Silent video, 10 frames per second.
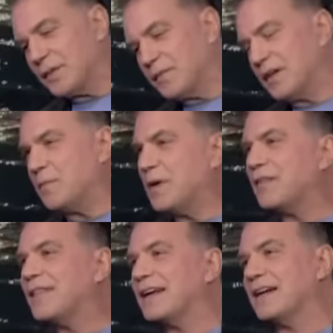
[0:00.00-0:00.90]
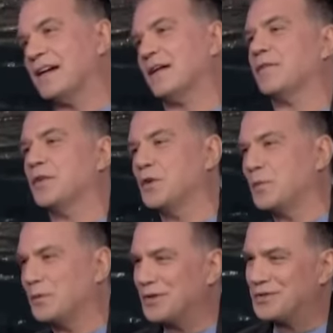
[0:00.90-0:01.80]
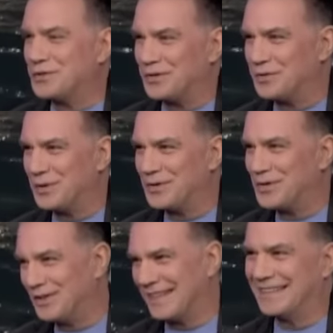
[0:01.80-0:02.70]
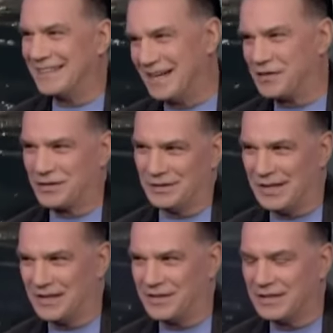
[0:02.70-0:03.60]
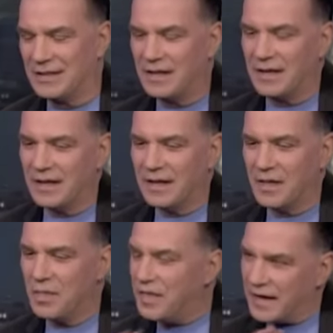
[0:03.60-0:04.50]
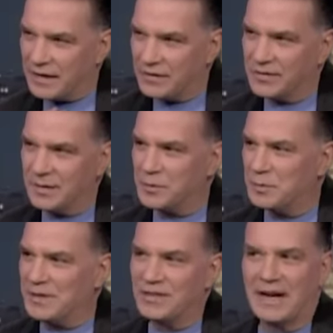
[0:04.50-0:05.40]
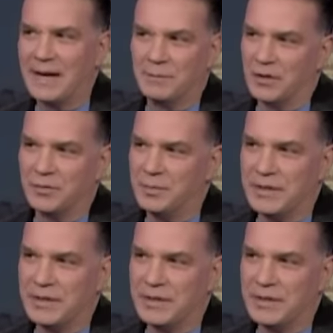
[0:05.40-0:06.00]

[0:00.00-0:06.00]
something about that kind of humor, which George Burns called illogical logic, that seems to be timeless